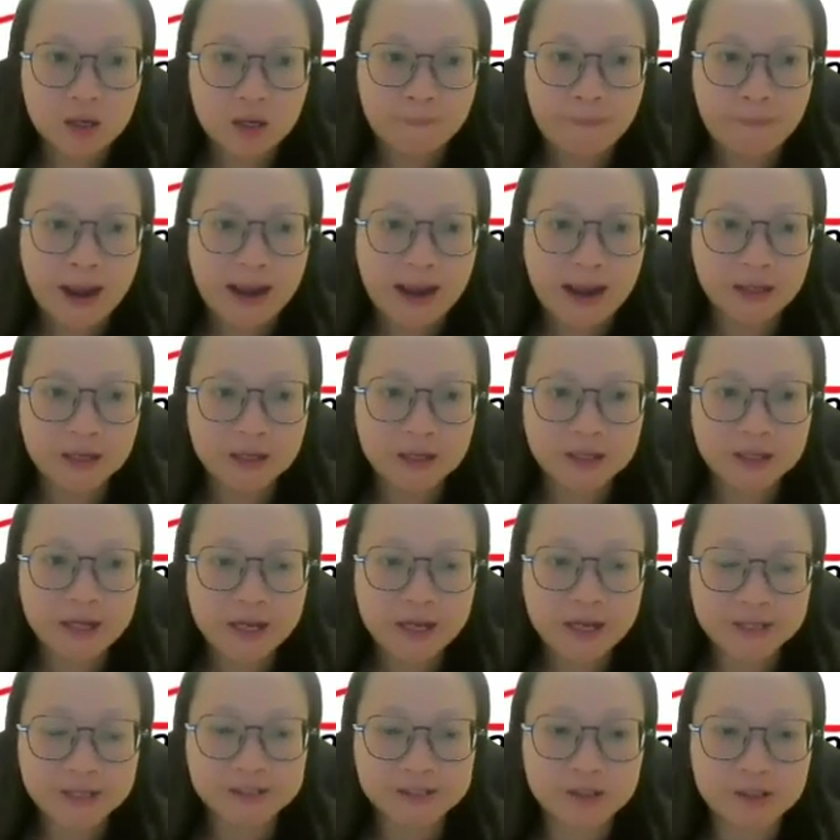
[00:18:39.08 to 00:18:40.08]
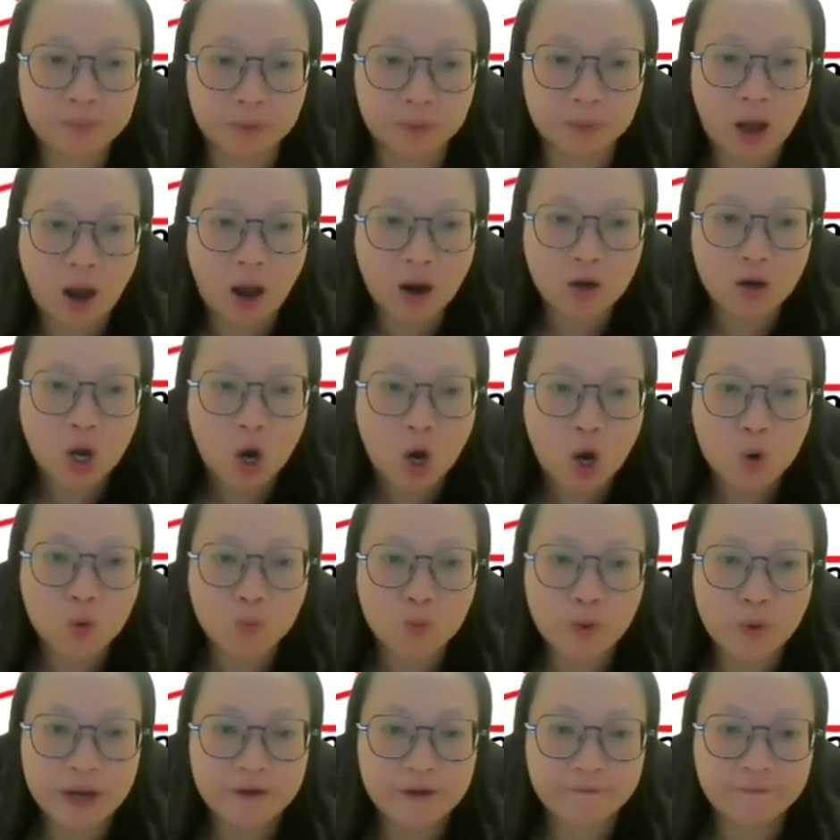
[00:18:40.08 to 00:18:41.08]
Pellet hits the block
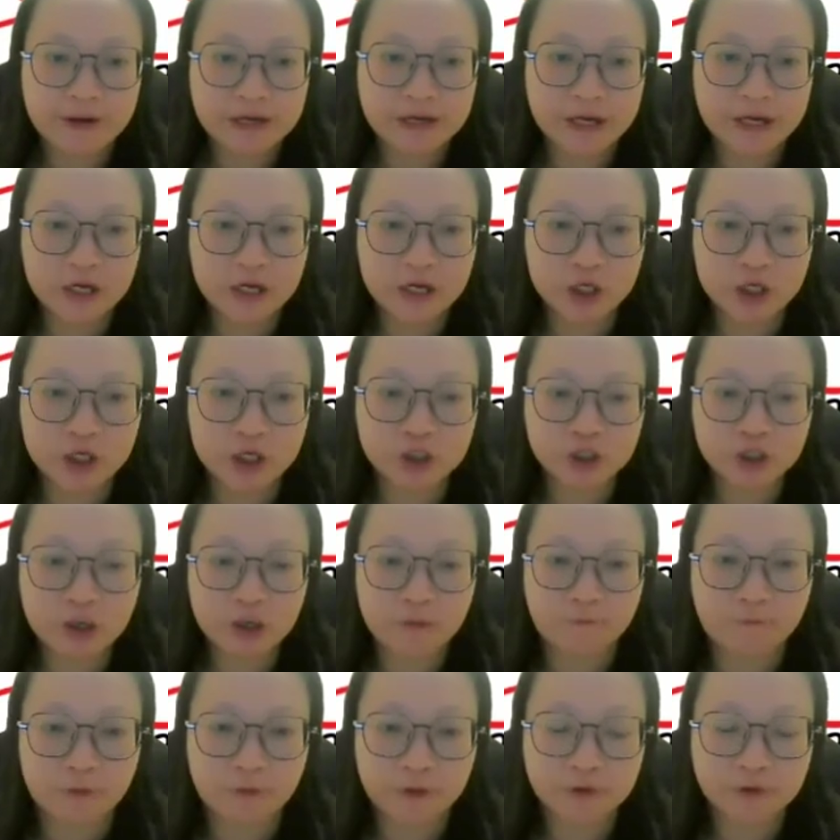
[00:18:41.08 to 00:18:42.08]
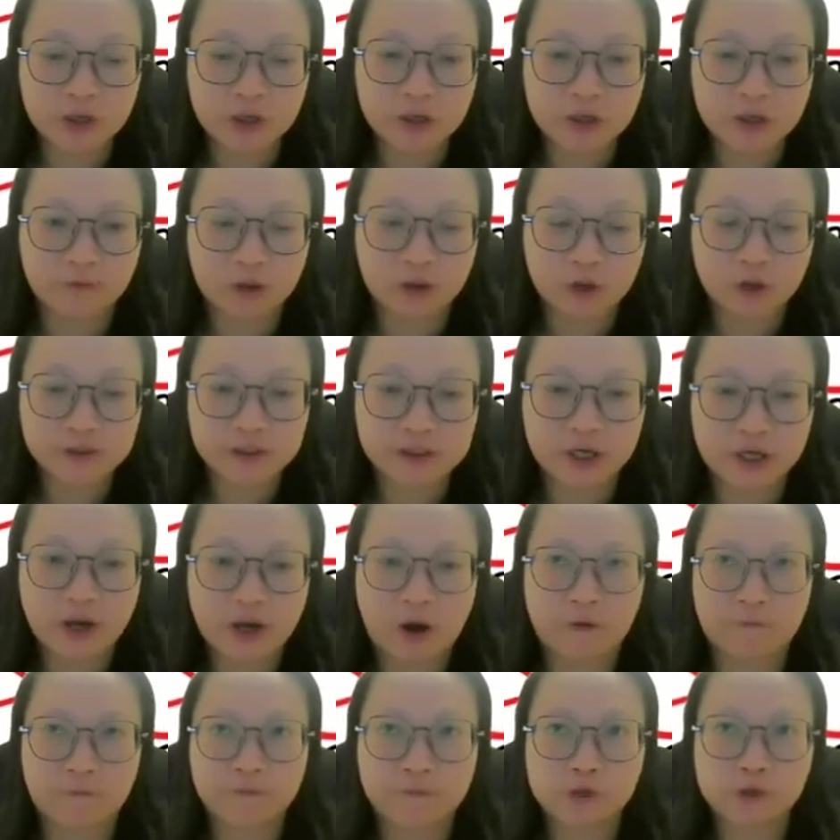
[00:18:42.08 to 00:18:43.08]
with an initial vertical velocity
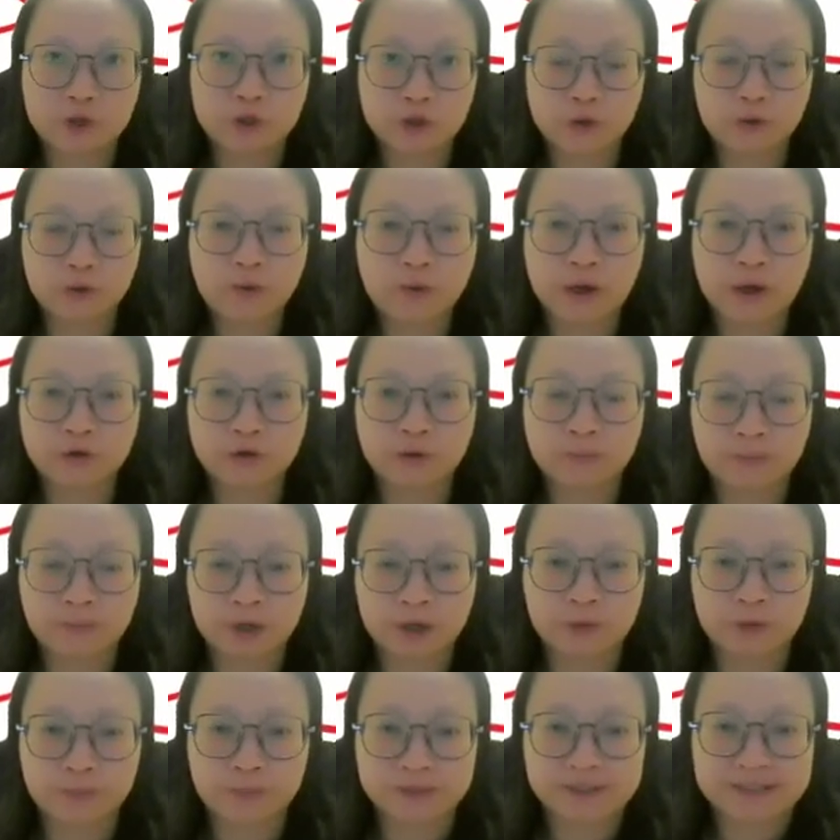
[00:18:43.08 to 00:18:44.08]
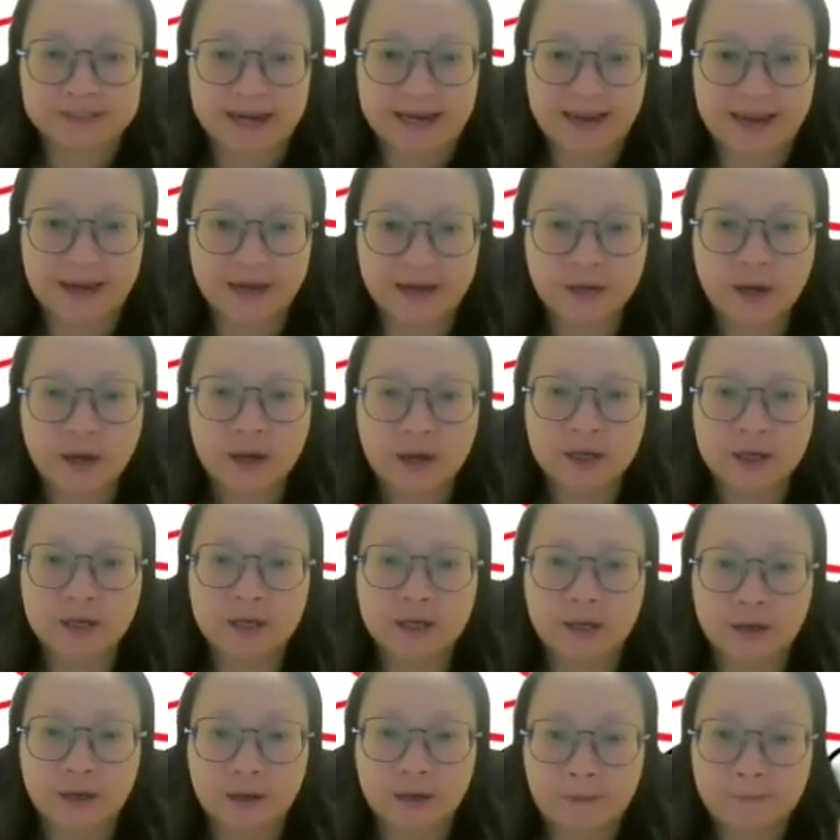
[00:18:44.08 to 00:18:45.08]
of 200 meters per second.
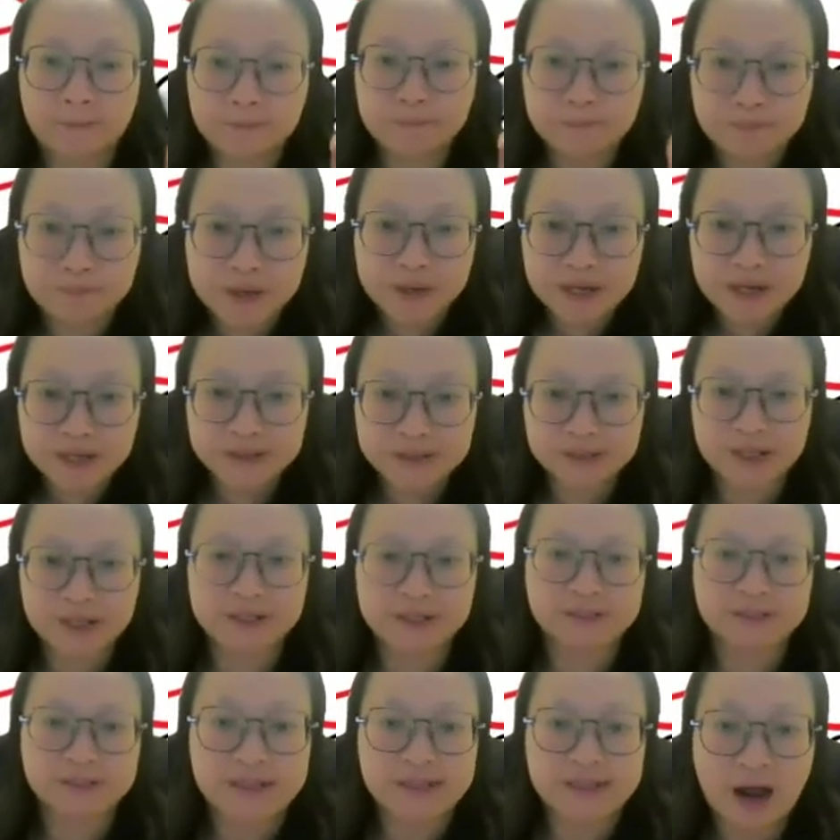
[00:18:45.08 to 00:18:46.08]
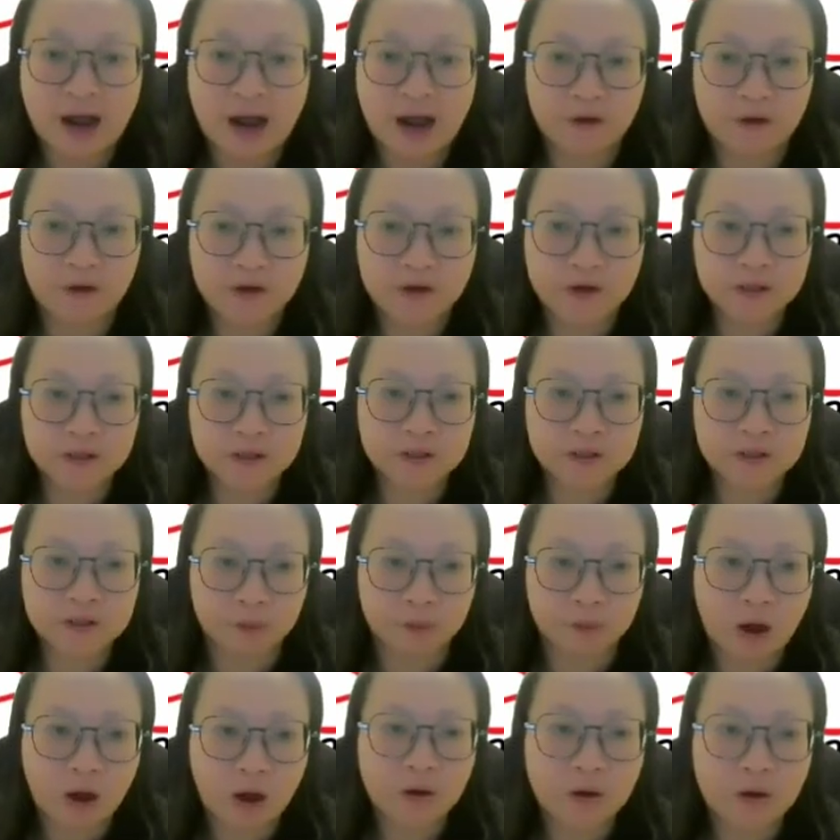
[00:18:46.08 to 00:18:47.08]
It embeds itself in the
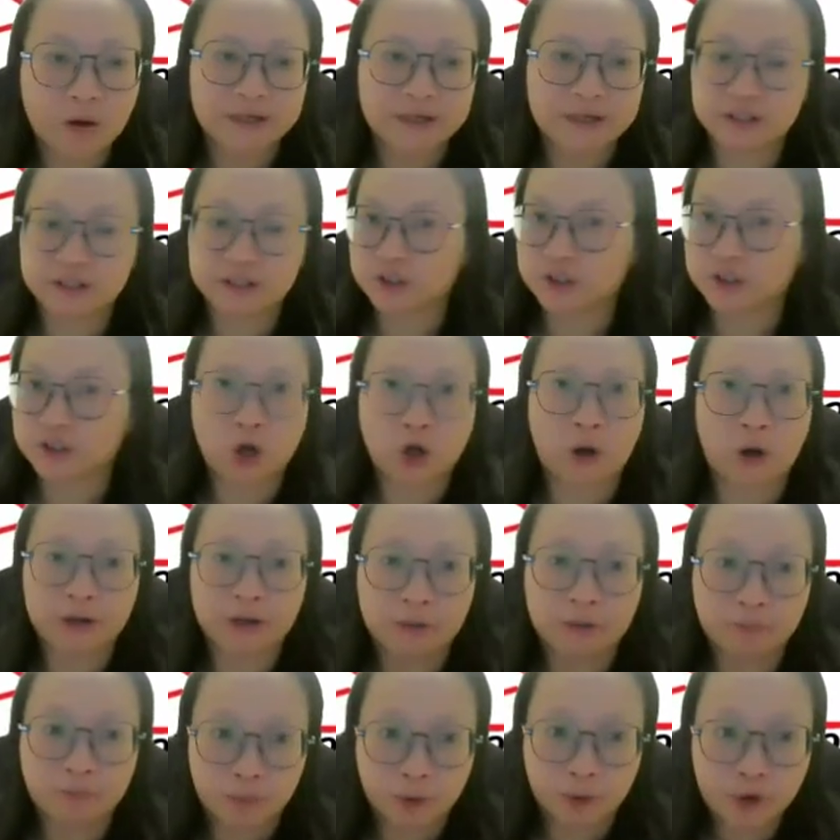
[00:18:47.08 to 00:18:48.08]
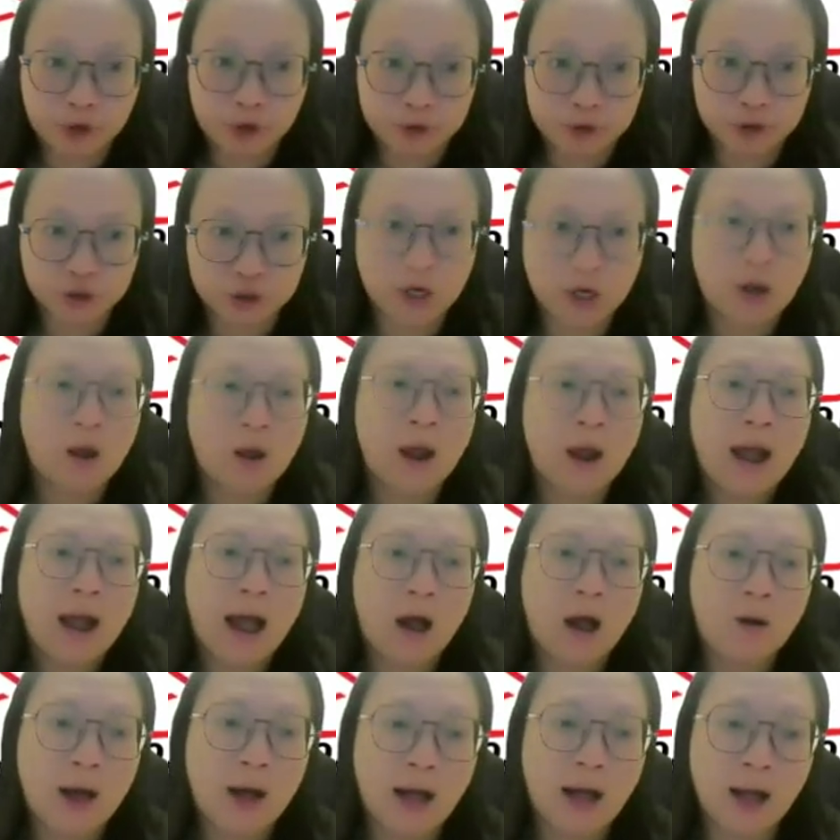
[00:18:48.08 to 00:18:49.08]
block and does not emerge.
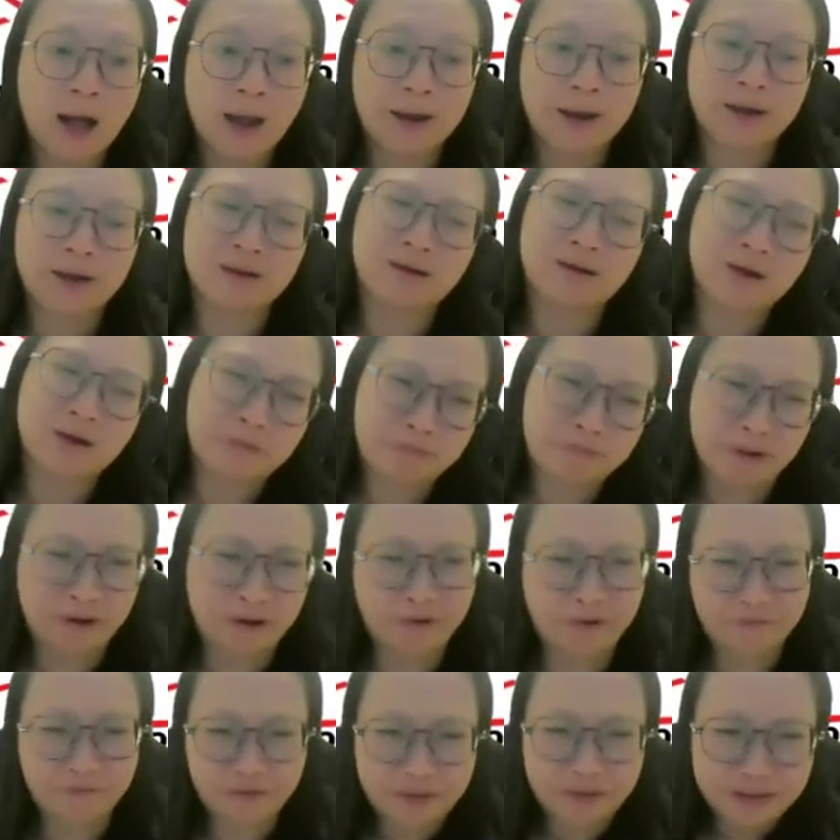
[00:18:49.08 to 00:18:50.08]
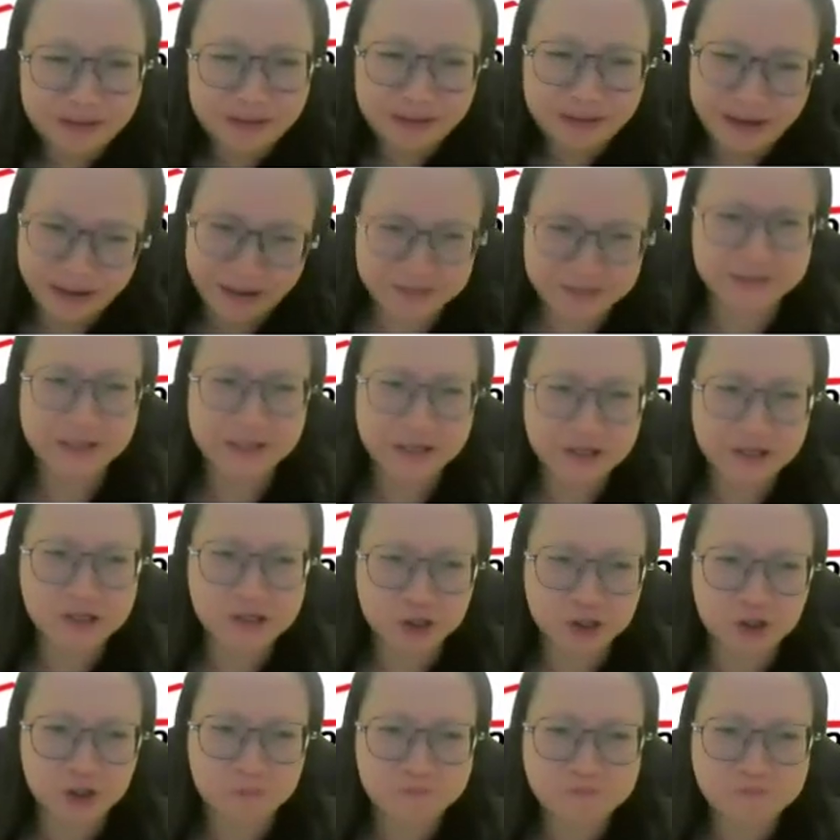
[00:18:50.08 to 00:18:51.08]
How high above its
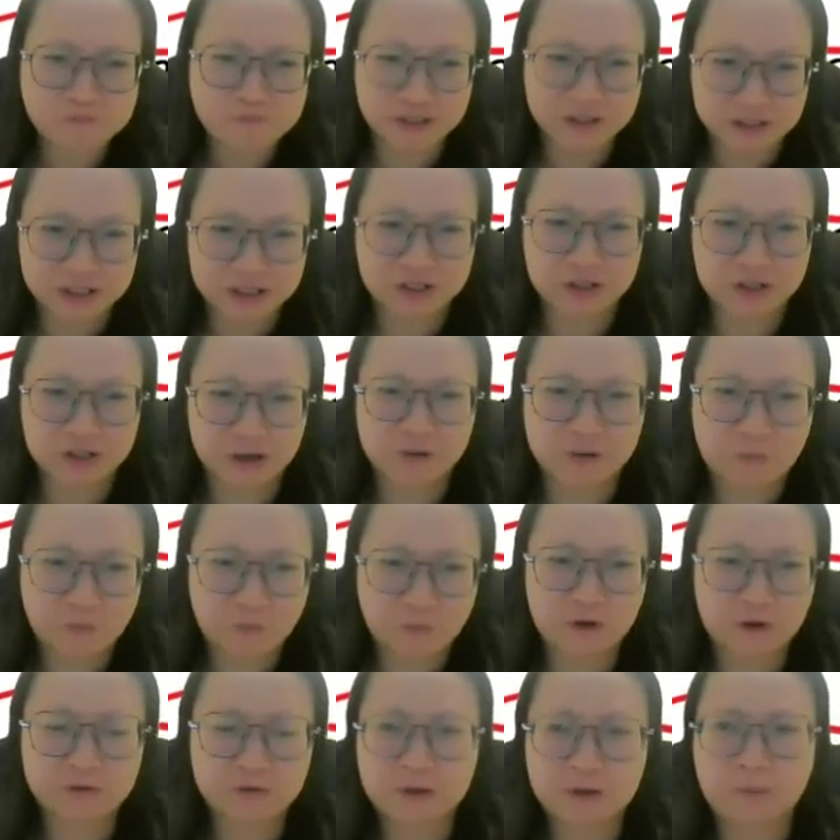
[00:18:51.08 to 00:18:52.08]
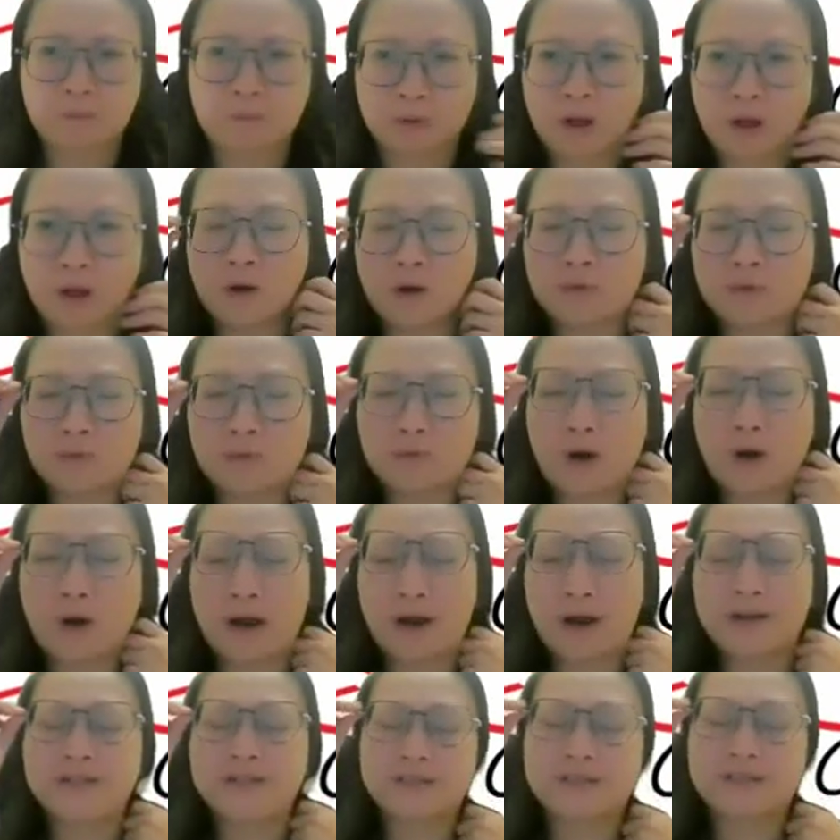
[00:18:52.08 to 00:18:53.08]
initial position will the block
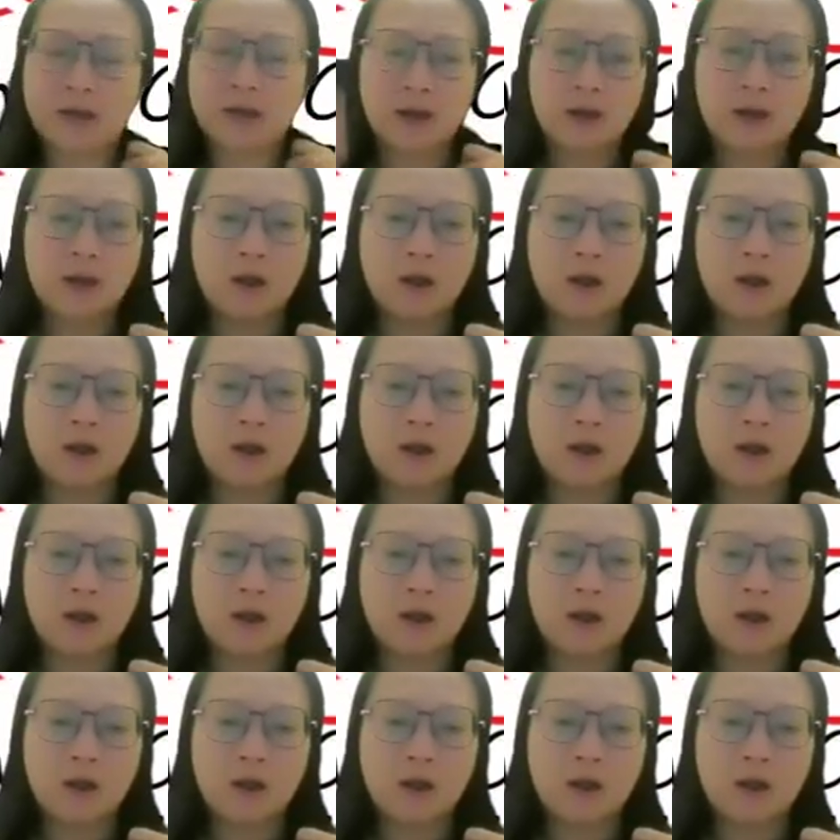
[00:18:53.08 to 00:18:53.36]
rise?